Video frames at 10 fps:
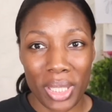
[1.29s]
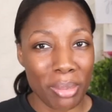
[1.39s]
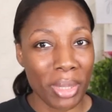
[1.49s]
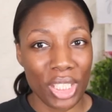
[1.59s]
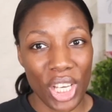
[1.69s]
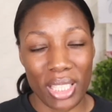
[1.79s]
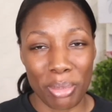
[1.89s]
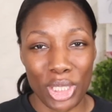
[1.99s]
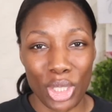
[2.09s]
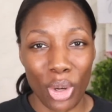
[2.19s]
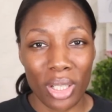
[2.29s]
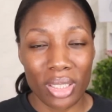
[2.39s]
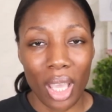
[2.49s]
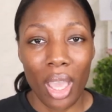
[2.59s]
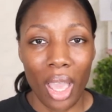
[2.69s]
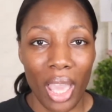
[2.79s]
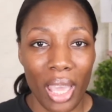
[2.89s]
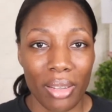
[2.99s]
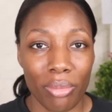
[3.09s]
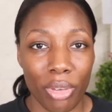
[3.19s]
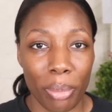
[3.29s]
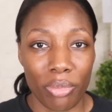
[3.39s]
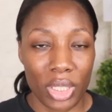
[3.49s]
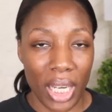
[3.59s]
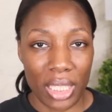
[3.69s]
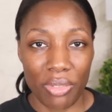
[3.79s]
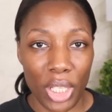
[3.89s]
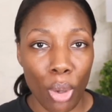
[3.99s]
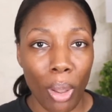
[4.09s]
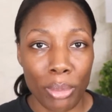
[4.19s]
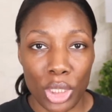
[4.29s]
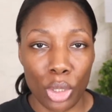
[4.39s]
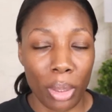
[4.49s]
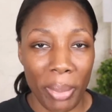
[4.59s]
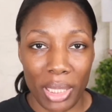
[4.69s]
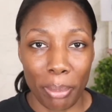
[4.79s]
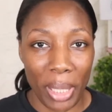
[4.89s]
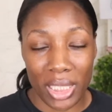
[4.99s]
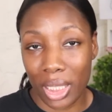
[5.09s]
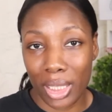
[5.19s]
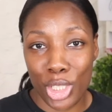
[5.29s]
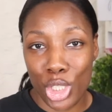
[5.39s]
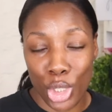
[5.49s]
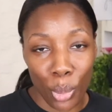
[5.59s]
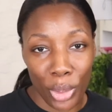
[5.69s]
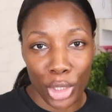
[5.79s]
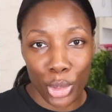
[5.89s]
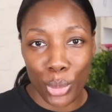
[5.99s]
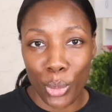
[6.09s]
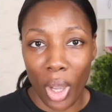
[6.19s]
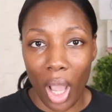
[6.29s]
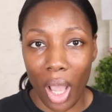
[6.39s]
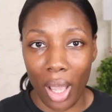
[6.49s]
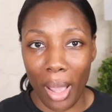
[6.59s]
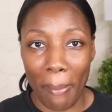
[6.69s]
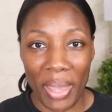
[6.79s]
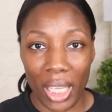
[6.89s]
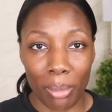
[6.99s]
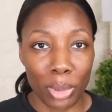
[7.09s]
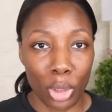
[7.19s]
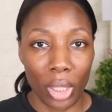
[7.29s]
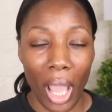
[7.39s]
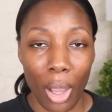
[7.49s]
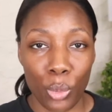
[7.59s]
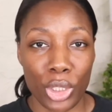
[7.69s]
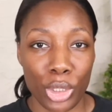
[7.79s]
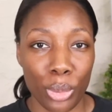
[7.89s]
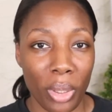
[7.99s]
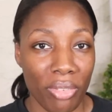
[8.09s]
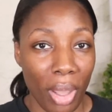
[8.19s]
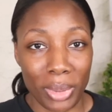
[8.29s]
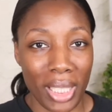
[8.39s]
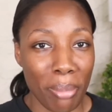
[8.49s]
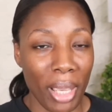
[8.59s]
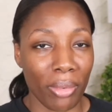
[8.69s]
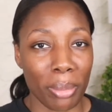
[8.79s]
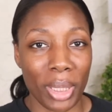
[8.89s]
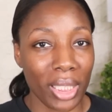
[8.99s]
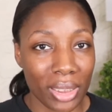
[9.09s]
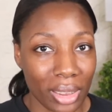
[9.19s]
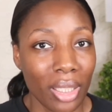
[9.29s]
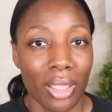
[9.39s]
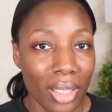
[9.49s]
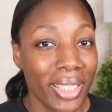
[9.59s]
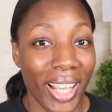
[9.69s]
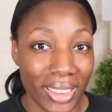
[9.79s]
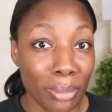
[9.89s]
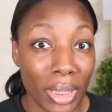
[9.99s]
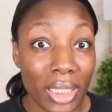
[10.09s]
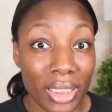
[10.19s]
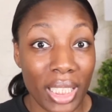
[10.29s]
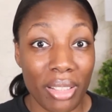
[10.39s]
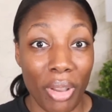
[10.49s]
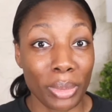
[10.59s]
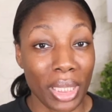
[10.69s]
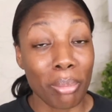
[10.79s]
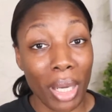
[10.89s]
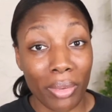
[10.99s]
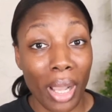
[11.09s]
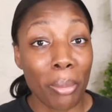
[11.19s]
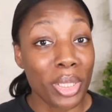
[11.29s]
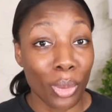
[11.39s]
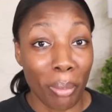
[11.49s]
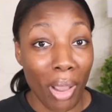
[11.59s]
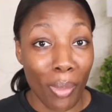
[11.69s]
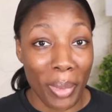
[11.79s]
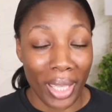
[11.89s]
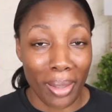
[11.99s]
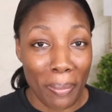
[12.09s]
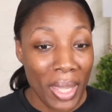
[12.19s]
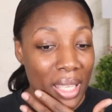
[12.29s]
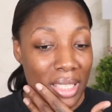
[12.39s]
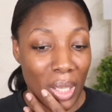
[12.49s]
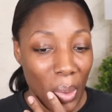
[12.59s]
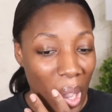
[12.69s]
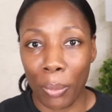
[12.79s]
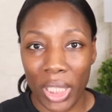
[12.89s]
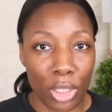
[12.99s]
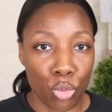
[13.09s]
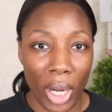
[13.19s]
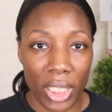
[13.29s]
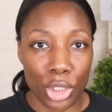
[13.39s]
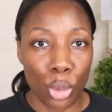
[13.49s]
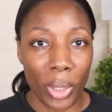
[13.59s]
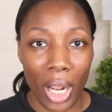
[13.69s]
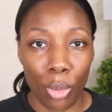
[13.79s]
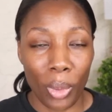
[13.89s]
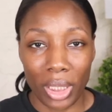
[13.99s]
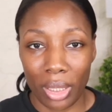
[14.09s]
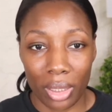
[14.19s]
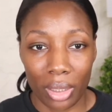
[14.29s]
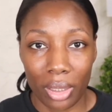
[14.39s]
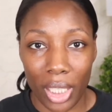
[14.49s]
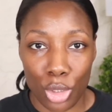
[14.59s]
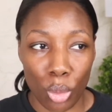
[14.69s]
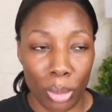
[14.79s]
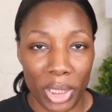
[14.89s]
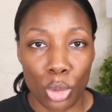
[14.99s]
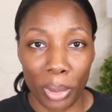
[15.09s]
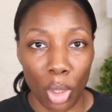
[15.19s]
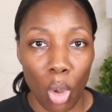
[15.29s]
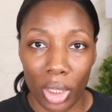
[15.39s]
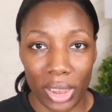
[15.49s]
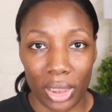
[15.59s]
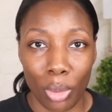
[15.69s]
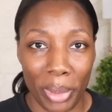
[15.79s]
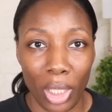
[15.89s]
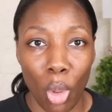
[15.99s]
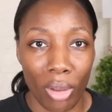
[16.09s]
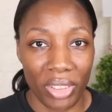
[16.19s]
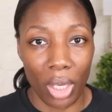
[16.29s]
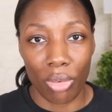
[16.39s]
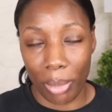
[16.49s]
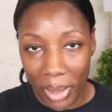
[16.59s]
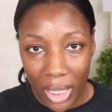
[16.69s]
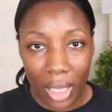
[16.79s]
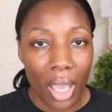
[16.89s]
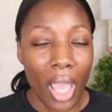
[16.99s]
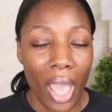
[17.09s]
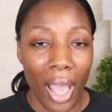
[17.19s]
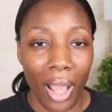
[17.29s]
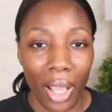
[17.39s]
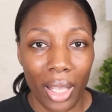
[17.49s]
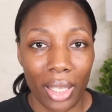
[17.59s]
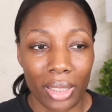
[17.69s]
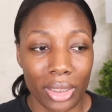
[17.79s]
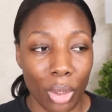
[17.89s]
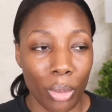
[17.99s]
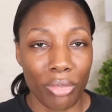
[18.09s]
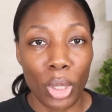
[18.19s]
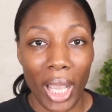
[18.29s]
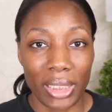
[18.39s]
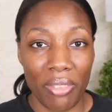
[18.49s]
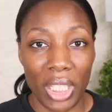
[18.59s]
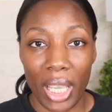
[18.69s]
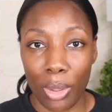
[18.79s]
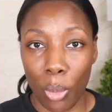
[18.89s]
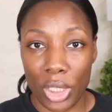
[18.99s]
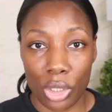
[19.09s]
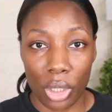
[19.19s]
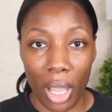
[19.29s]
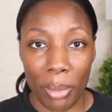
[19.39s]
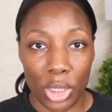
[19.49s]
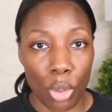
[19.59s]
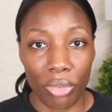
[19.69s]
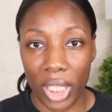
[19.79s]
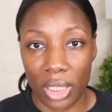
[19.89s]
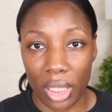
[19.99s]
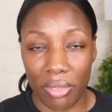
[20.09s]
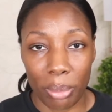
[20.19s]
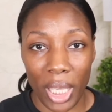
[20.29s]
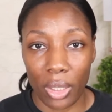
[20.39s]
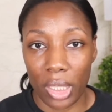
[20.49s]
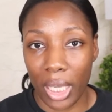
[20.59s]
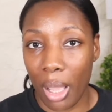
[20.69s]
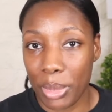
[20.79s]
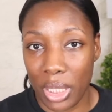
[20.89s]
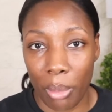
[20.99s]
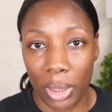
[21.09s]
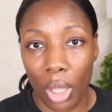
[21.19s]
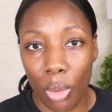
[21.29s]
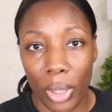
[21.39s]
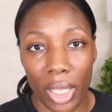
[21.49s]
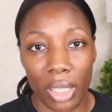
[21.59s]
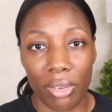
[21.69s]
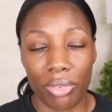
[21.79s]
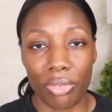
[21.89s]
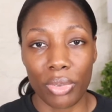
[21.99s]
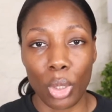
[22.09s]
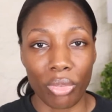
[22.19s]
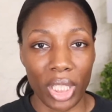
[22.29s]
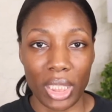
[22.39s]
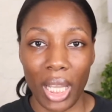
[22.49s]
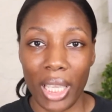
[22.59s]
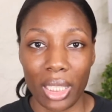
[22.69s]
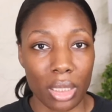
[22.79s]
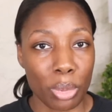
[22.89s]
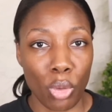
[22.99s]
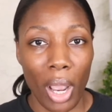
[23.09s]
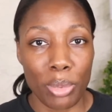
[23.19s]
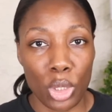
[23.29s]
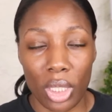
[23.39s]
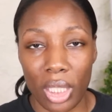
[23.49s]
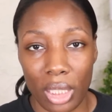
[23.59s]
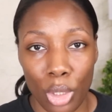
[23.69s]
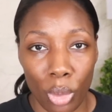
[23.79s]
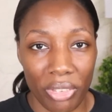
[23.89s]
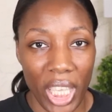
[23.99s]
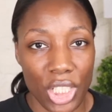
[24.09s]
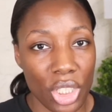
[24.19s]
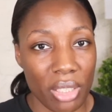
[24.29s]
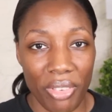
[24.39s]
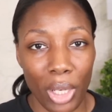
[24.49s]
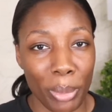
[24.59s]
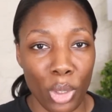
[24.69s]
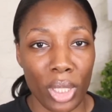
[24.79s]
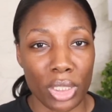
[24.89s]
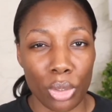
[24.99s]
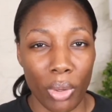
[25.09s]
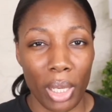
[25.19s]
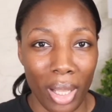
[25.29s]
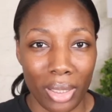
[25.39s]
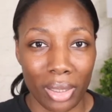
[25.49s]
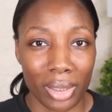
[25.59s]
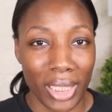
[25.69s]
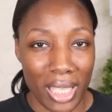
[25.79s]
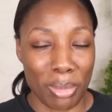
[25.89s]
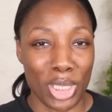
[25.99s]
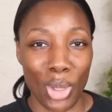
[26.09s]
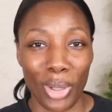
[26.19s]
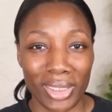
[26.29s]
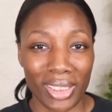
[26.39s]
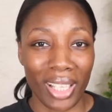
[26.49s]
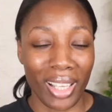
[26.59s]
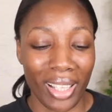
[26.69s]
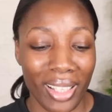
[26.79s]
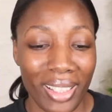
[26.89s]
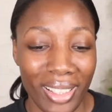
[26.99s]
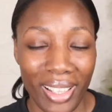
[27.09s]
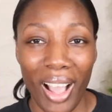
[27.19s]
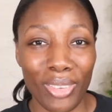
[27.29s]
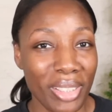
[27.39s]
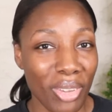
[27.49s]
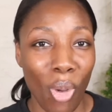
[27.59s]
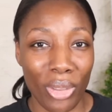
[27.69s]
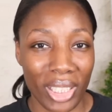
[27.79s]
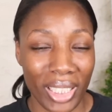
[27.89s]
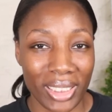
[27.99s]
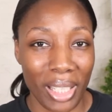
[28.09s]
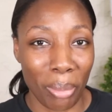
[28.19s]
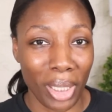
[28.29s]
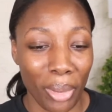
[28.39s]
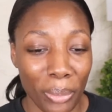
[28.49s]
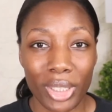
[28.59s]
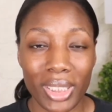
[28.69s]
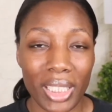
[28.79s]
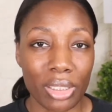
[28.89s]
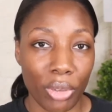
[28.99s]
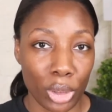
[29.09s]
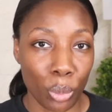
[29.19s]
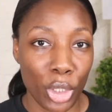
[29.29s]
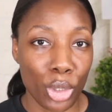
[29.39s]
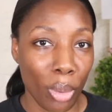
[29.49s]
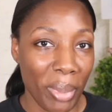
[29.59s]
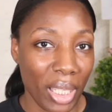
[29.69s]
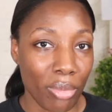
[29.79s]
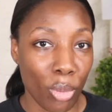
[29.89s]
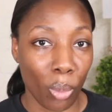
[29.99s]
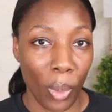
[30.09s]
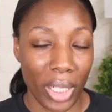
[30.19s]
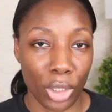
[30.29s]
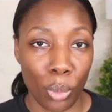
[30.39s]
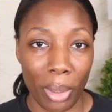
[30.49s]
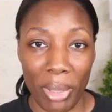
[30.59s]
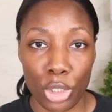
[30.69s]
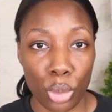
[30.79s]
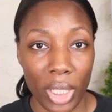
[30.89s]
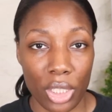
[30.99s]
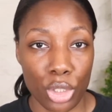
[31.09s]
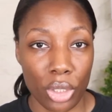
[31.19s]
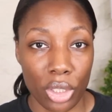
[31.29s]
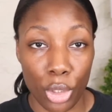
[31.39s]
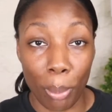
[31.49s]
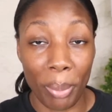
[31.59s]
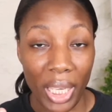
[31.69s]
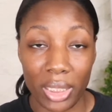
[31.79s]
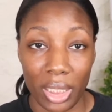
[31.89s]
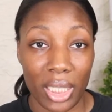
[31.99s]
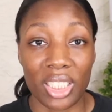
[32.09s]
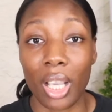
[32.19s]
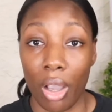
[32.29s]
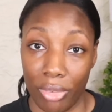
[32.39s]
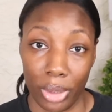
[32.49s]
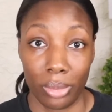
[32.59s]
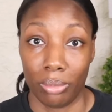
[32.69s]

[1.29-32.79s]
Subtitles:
It's me, Jasmine Stars, and for today's video I'm just going to be basically showing you a makeup look I would do if I was getting married, because 9 times out of 10 if I was getting married I'll be doing my own makeup. So I want to get right into it. I don't want the intro to be super long because it's going to be a long video for me. So if you guys have any questions or comments, don't forget to leave them down in the comments down below, and don't forget to like, subscribe so you can get the notifications, and follow me on Instagram under Jasmine Stars. I'll leave all the links down below. First things first, when you're doing makeup for a wedding, you want to make sure that your base is covered.